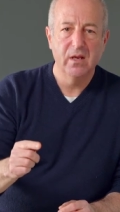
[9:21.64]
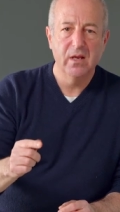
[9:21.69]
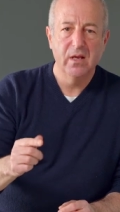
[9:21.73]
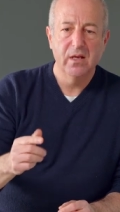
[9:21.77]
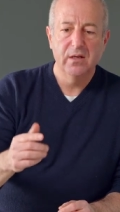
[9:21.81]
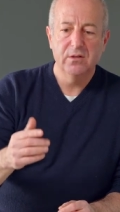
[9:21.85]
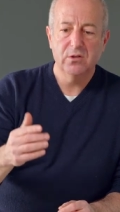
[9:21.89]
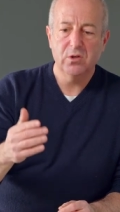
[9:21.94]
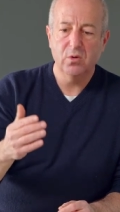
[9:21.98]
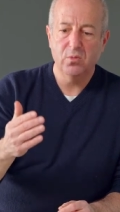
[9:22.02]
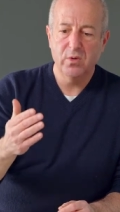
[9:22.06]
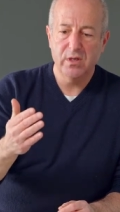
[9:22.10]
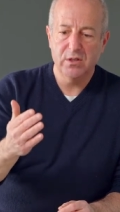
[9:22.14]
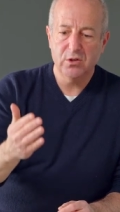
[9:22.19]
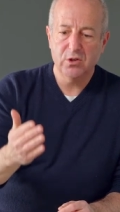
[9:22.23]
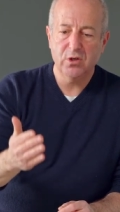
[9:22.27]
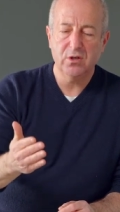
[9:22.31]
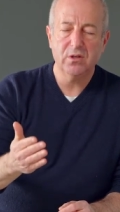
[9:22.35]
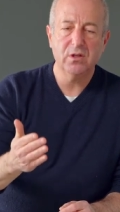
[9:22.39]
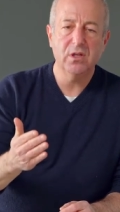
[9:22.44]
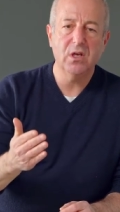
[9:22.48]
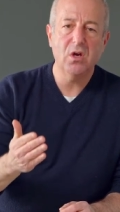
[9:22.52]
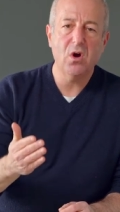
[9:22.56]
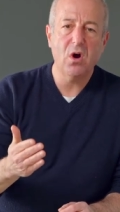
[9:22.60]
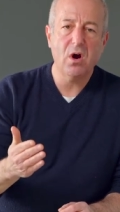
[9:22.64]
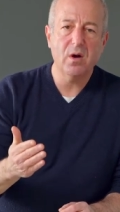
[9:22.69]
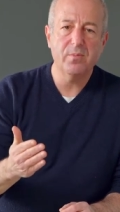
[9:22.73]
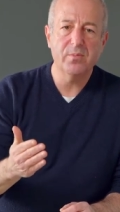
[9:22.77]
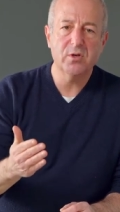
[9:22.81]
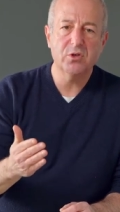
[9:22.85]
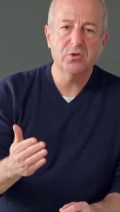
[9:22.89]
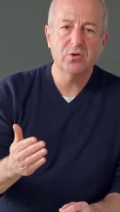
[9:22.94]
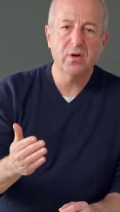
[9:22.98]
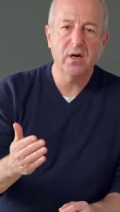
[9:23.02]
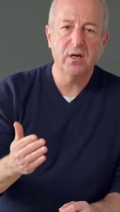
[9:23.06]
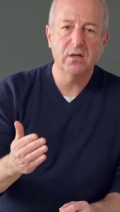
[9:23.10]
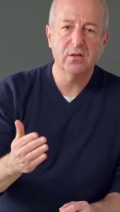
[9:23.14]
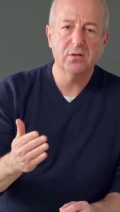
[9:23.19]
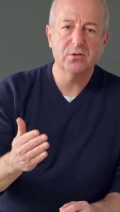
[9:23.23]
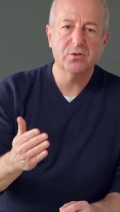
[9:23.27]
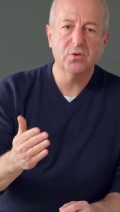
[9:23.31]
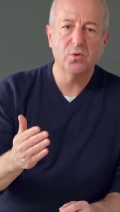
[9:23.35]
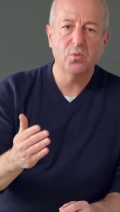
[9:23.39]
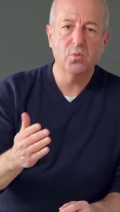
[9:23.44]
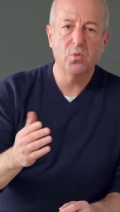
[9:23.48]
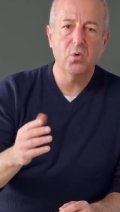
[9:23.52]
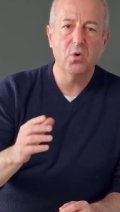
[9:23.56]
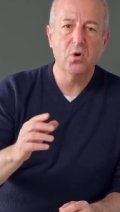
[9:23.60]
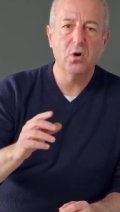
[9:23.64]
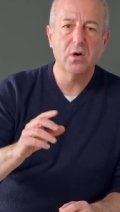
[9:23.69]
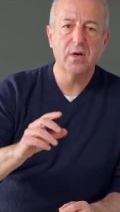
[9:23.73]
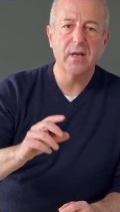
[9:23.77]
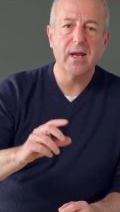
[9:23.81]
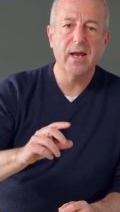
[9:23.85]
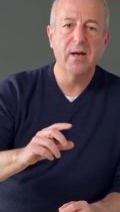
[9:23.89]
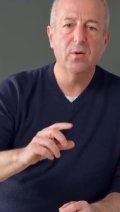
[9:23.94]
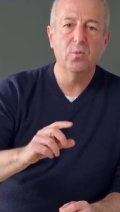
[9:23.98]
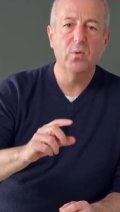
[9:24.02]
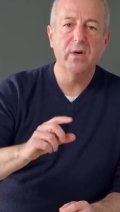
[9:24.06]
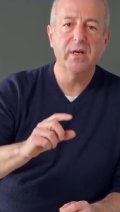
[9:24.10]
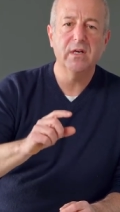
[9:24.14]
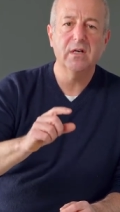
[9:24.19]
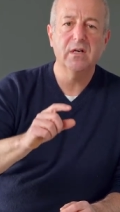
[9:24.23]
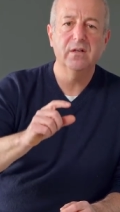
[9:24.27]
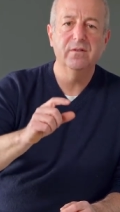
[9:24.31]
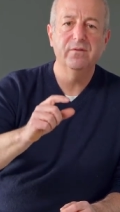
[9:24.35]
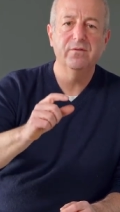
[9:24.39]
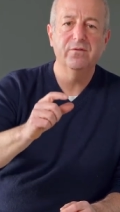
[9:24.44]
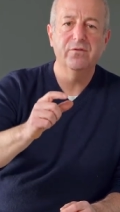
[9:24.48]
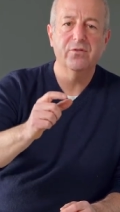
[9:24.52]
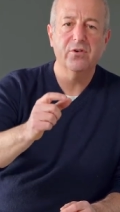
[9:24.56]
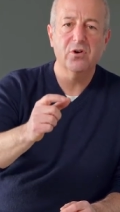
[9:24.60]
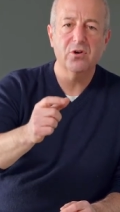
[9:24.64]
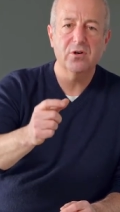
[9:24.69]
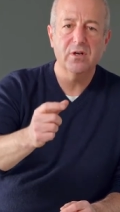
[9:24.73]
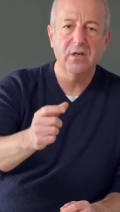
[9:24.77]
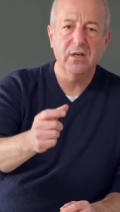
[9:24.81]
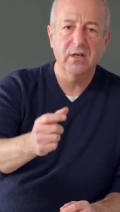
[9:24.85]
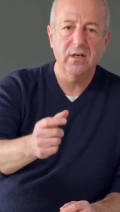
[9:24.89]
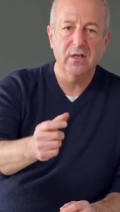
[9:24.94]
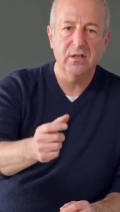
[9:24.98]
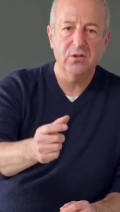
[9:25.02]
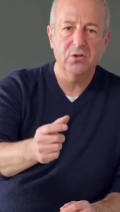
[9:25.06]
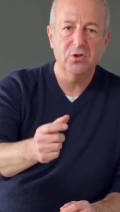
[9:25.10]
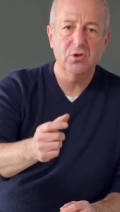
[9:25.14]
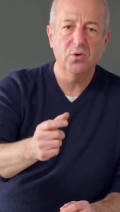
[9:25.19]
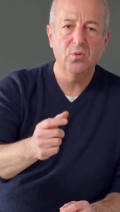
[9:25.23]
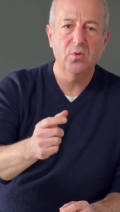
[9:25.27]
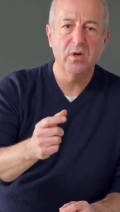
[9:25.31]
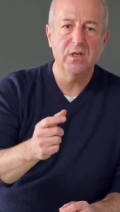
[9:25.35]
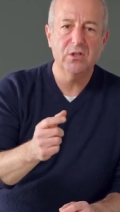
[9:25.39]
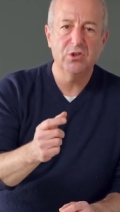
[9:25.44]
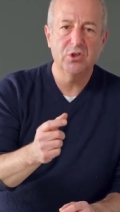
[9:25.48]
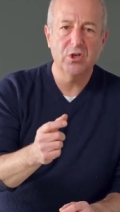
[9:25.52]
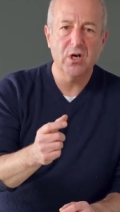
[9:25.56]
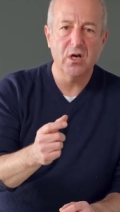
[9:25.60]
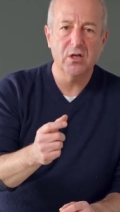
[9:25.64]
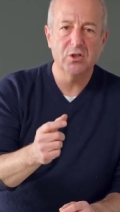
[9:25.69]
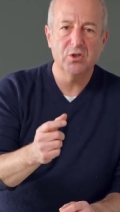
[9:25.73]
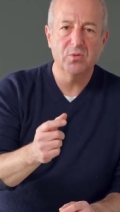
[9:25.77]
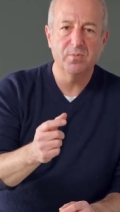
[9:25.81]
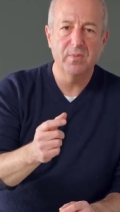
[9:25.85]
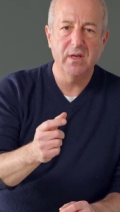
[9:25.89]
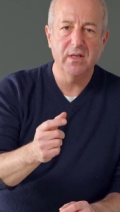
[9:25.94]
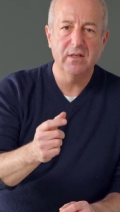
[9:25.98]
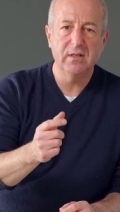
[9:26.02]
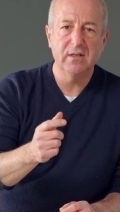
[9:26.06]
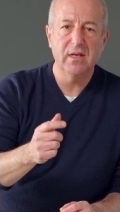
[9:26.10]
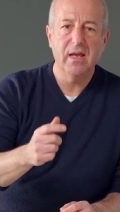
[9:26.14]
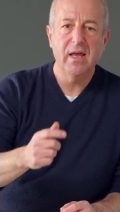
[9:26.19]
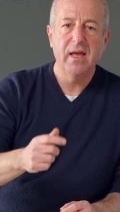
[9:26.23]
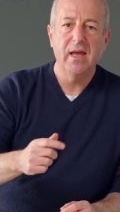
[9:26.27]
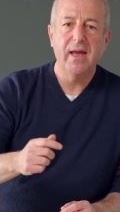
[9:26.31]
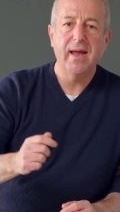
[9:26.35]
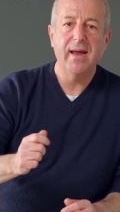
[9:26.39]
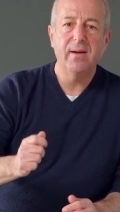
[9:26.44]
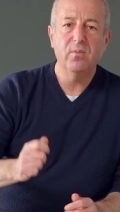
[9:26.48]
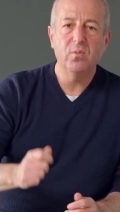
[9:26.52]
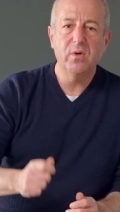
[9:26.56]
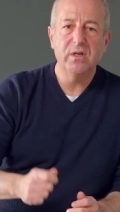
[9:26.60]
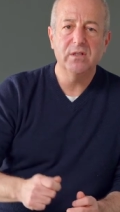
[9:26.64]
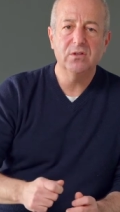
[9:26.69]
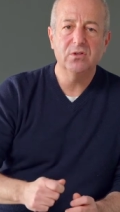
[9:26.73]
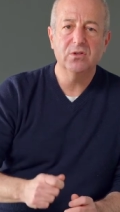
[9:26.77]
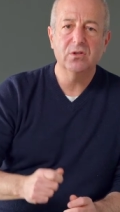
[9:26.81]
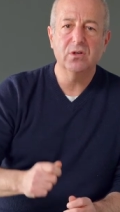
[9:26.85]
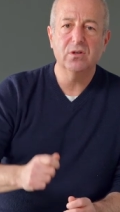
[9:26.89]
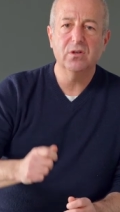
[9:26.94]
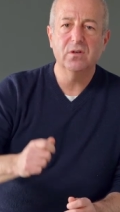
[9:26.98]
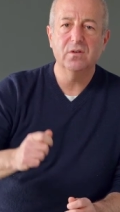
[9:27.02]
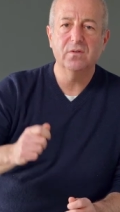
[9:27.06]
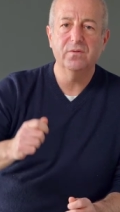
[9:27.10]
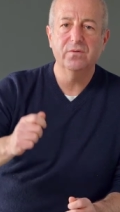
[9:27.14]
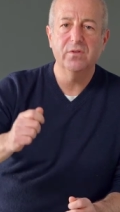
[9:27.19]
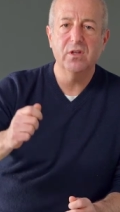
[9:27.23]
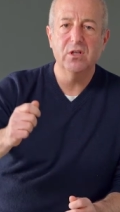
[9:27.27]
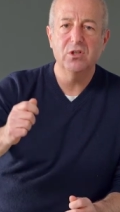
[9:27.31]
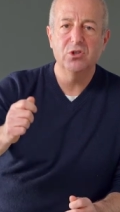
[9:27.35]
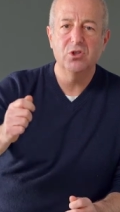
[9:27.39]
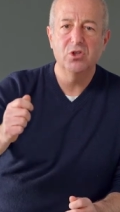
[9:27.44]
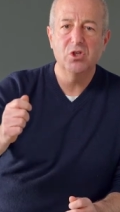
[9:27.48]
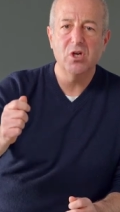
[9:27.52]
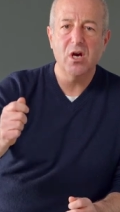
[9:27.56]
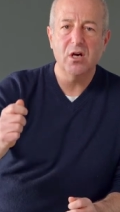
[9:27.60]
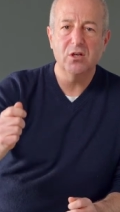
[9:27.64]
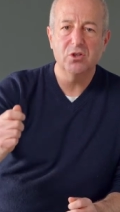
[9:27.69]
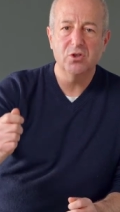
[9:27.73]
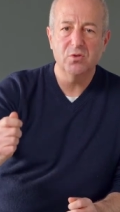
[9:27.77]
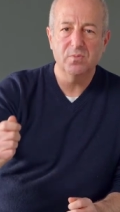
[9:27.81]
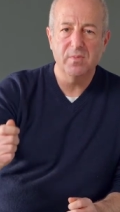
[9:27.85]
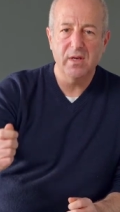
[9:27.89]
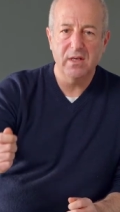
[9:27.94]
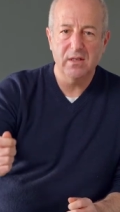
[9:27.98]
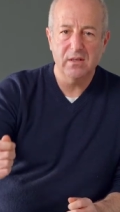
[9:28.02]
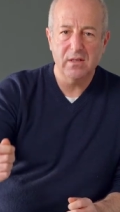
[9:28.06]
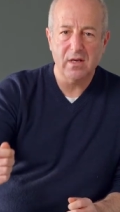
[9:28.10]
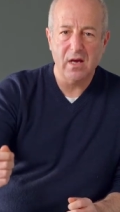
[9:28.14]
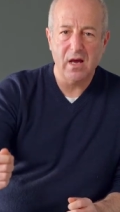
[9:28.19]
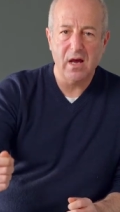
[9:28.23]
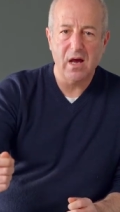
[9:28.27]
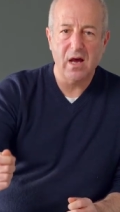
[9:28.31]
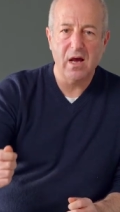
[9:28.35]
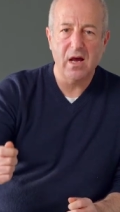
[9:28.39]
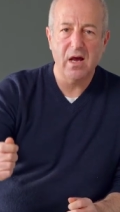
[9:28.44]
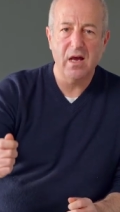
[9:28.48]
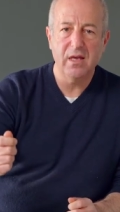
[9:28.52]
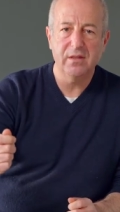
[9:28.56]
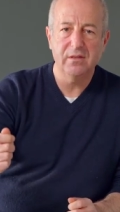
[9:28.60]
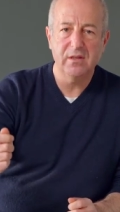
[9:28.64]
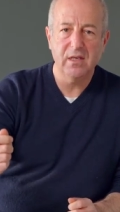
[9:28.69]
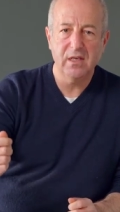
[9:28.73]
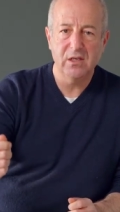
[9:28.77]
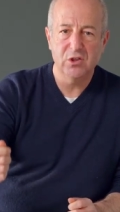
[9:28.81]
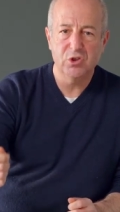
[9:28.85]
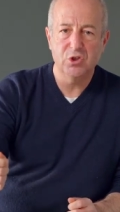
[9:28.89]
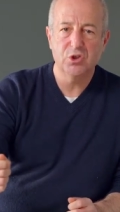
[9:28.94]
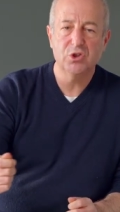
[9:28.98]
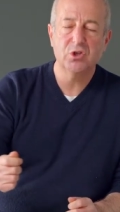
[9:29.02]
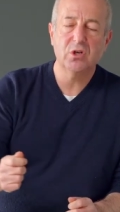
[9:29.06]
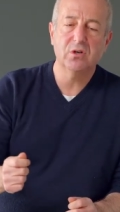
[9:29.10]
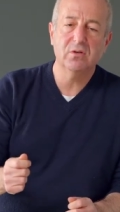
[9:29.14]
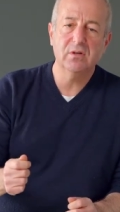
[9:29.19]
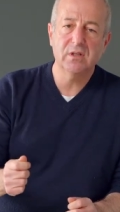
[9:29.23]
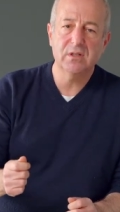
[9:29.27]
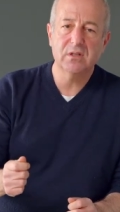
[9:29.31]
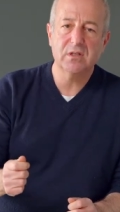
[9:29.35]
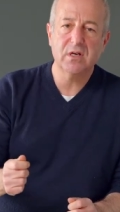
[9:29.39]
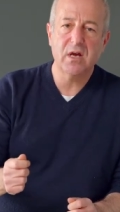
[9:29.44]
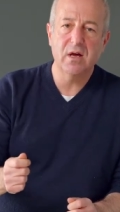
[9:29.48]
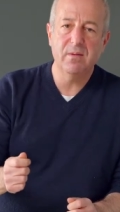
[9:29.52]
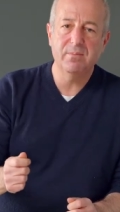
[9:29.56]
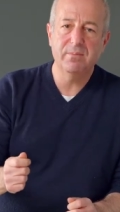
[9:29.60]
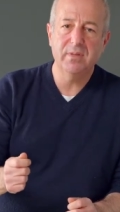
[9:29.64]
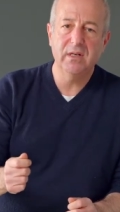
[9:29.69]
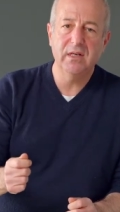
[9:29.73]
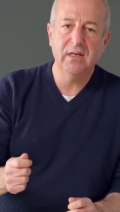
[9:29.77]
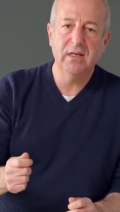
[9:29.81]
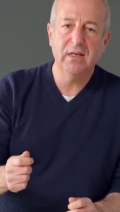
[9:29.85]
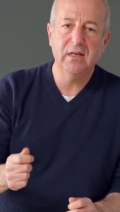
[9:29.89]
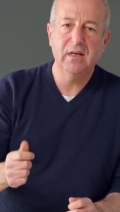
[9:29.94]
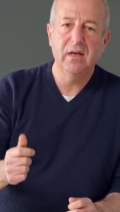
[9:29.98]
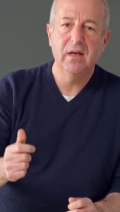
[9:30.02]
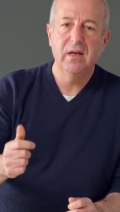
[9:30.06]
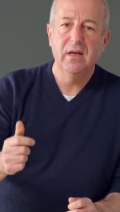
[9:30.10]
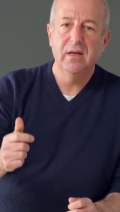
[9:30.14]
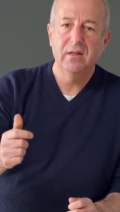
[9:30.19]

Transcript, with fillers: So we took the arbitrator's award and we converted it to a judgment, and we served the judgment on the insurance company.